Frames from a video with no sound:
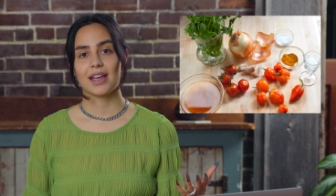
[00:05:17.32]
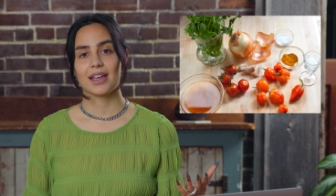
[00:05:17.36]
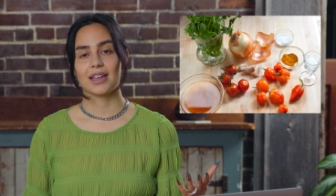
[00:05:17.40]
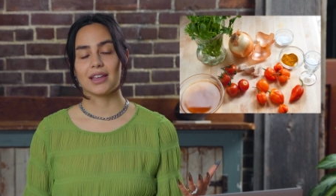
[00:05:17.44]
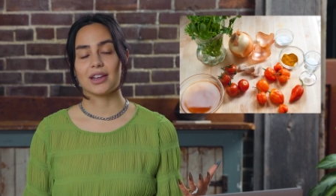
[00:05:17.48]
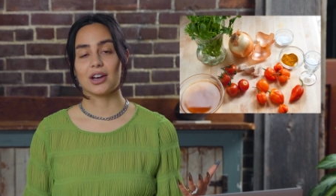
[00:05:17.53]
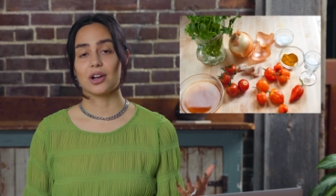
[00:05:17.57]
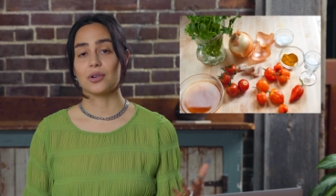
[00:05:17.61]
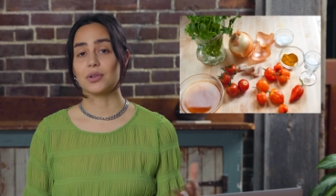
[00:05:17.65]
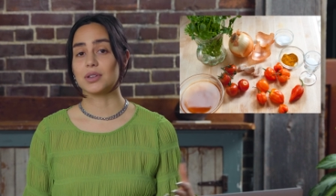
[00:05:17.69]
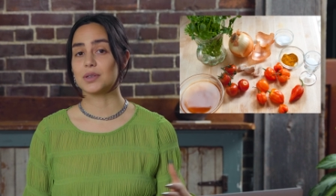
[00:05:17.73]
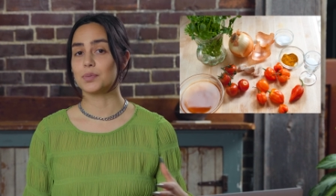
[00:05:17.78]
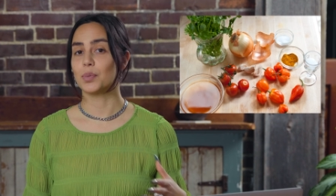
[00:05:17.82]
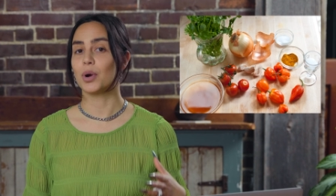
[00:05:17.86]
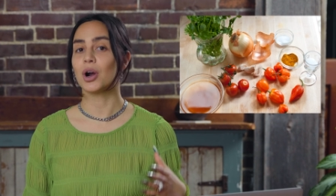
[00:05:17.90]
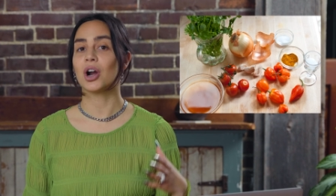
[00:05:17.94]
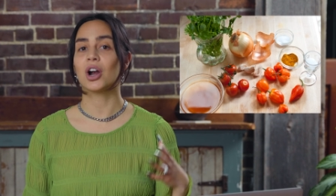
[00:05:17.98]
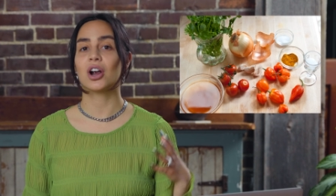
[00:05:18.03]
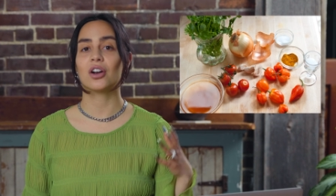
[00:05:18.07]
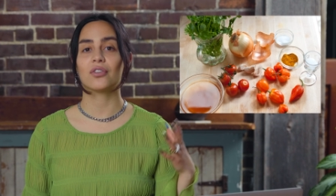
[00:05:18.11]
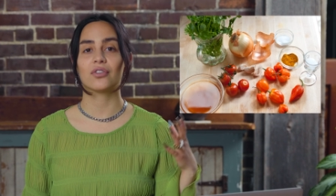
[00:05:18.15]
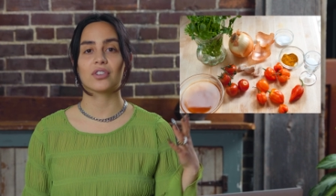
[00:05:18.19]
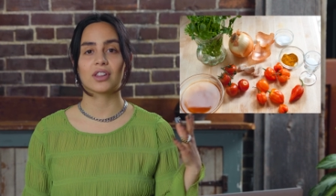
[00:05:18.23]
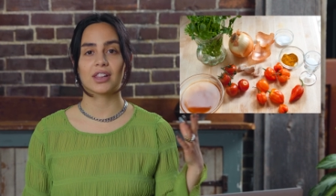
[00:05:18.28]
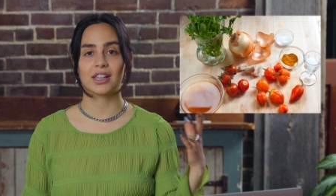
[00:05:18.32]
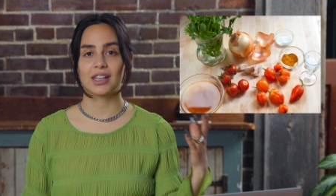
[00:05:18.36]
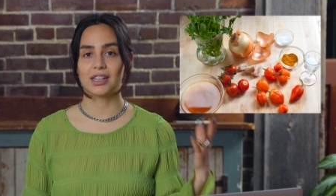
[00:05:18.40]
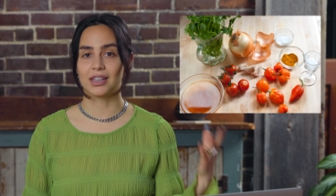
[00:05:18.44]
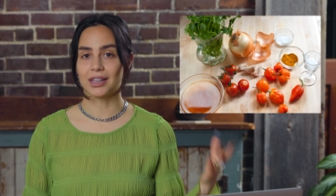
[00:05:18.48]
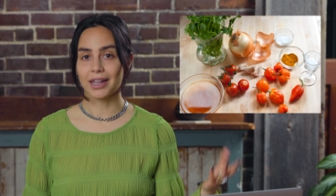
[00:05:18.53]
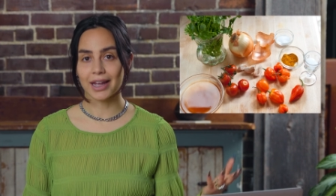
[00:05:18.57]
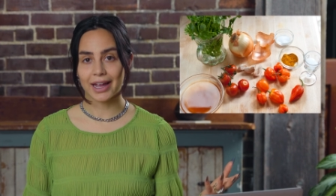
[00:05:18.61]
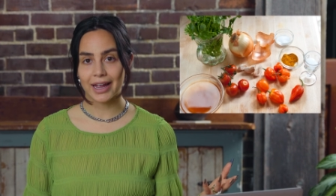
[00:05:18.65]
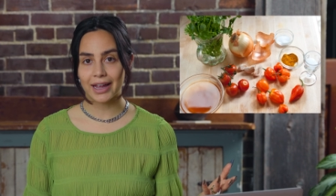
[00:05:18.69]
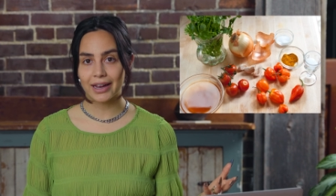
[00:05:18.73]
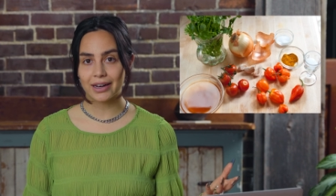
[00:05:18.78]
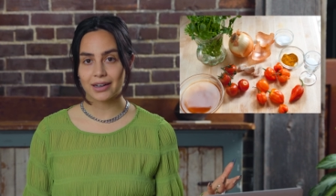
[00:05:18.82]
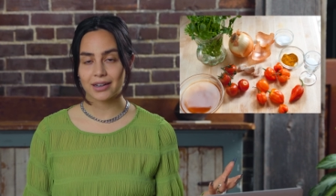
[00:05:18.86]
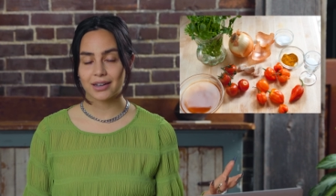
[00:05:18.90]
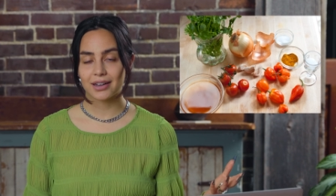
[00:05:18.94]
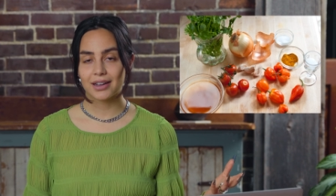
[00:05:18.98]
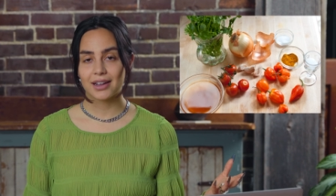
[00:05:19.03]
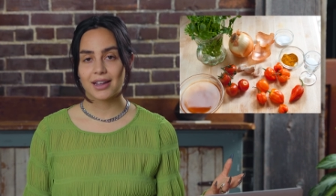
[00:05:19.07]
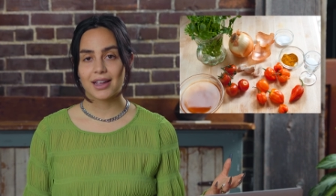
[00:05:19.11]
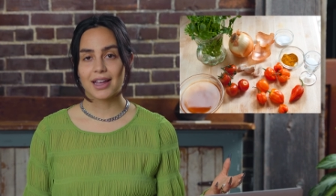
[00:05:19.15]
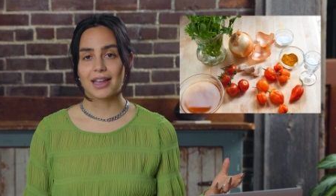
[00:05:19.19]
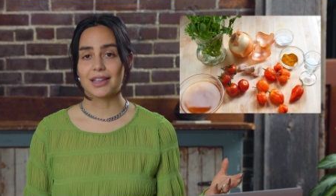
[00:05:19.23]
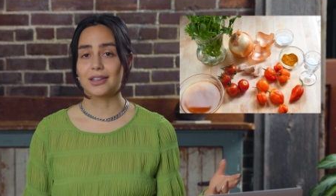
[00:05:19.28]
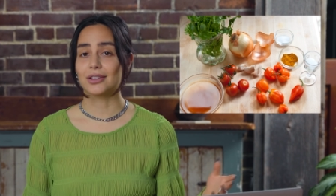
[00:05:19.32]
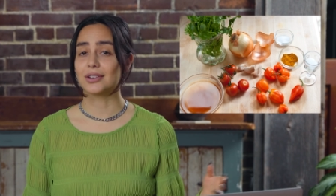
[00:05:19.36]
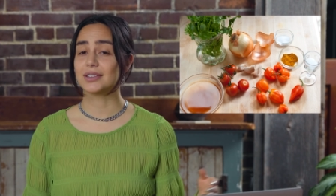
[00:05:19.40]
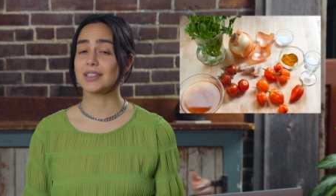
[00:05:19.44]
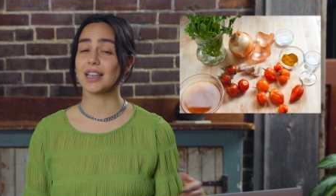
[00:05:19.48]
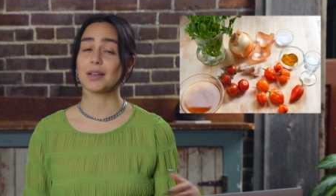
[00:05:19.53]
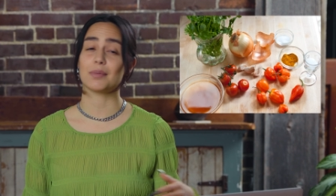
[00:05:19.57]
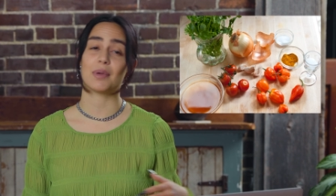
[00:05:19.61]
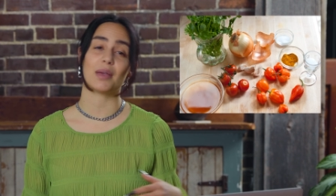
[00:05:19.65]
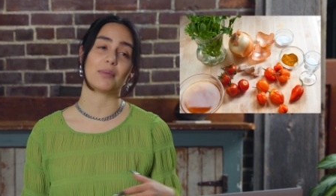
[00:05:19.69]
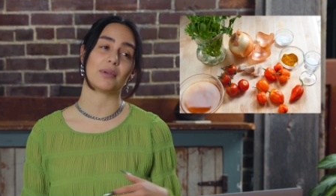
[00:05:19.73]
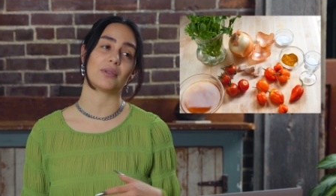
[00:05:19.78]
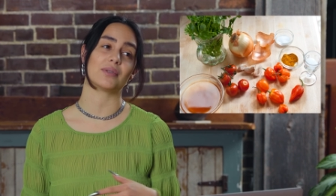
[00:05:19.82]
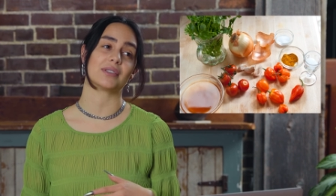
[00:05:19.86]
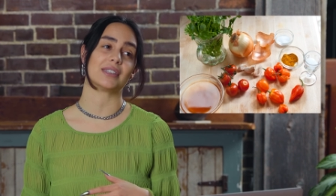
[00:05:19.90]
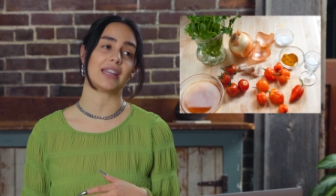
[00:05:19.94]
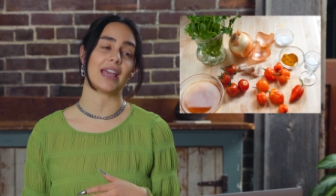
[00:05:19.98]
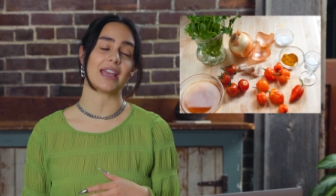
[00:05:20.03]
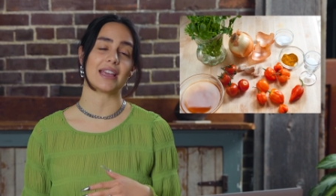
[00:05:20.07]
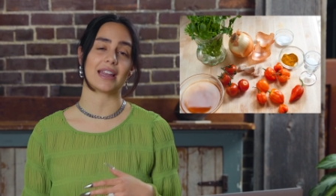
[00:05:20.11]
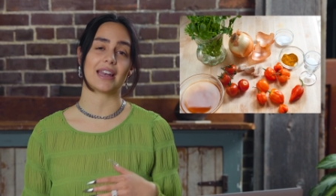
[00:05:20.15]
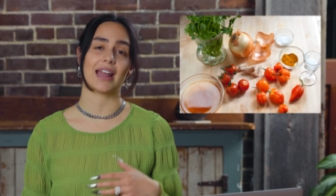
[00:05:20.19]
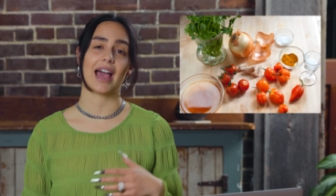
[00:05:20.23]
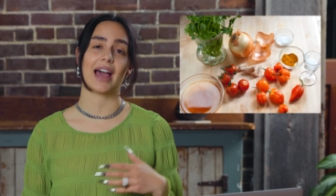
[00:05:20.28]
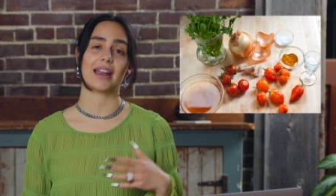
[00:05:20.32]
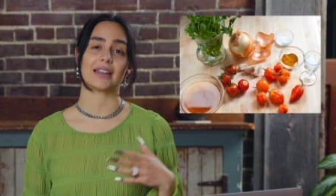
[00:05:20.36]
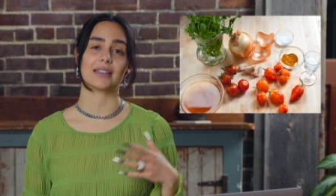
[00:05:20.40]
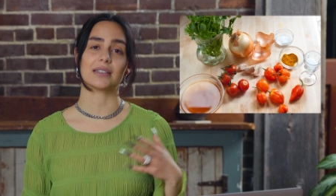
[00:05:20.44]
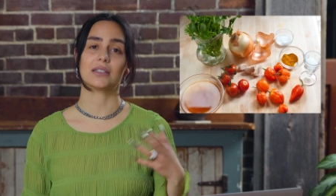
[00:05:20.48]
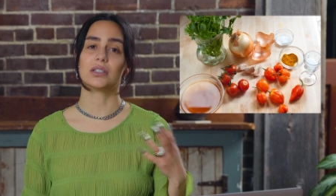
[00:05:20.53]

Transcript: You know, it's perfectly lit. It looks like maybe it was taken at a